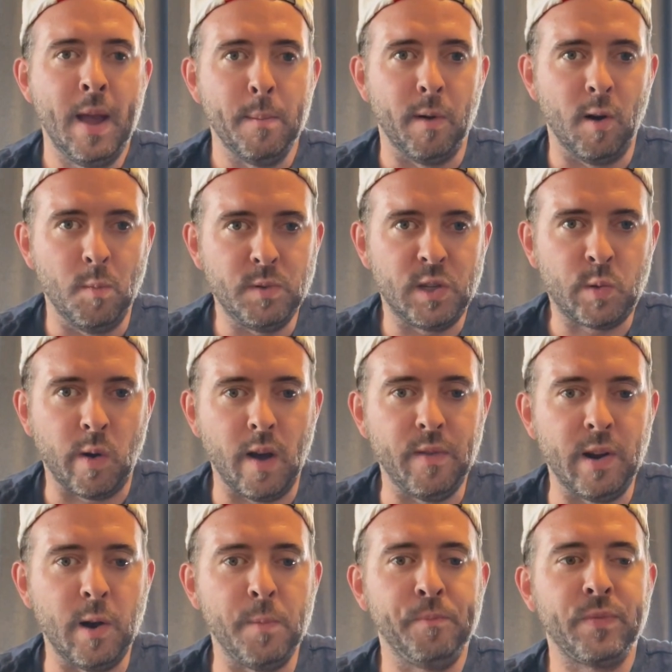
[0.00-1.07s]
Mahomes is
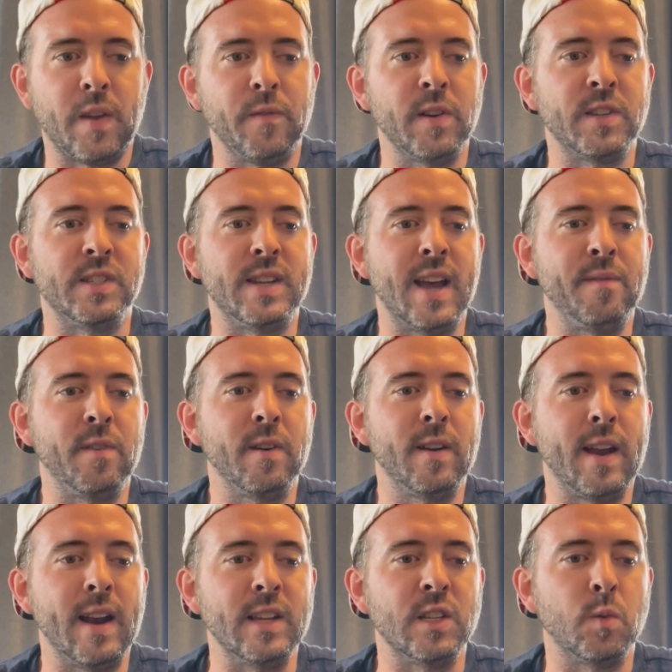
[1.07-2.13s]
12-0 versus Denver,
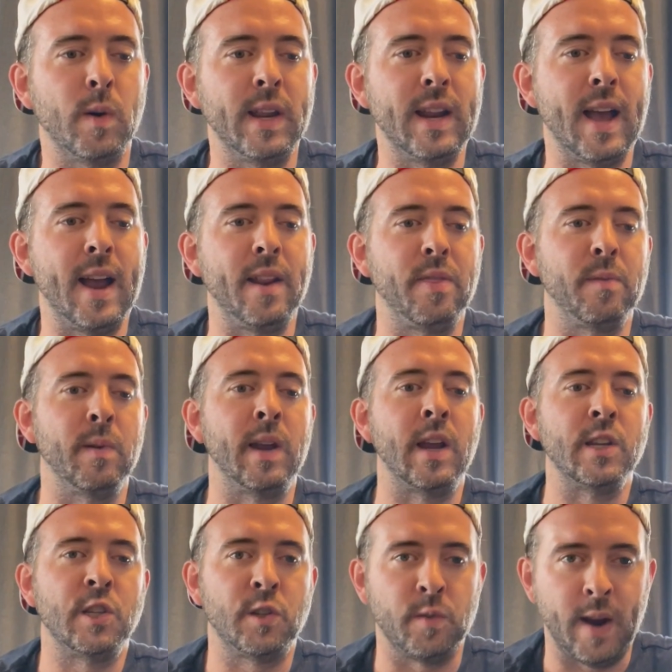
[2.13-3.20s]
and he's
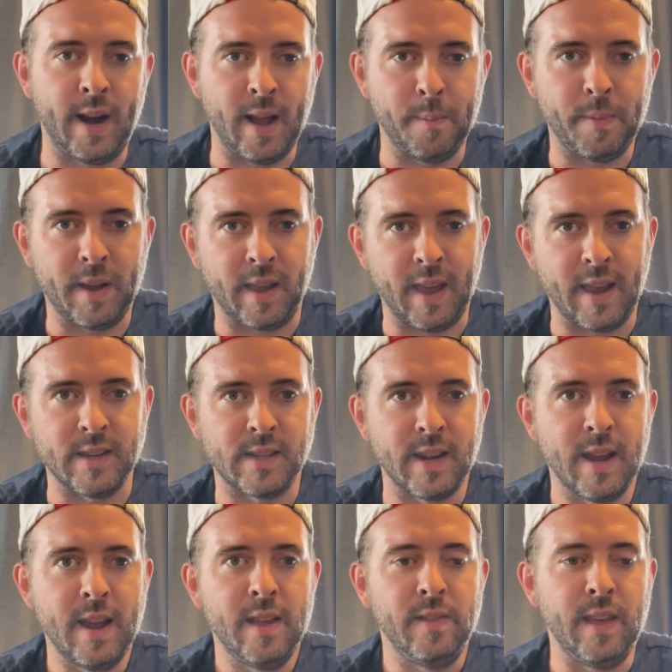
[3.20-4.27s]
29-3 straight up against
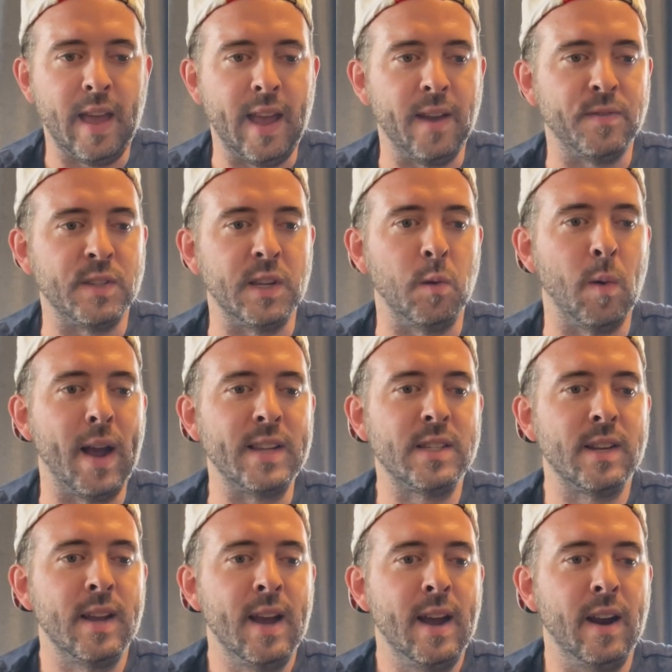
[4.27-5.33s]
the AFC West.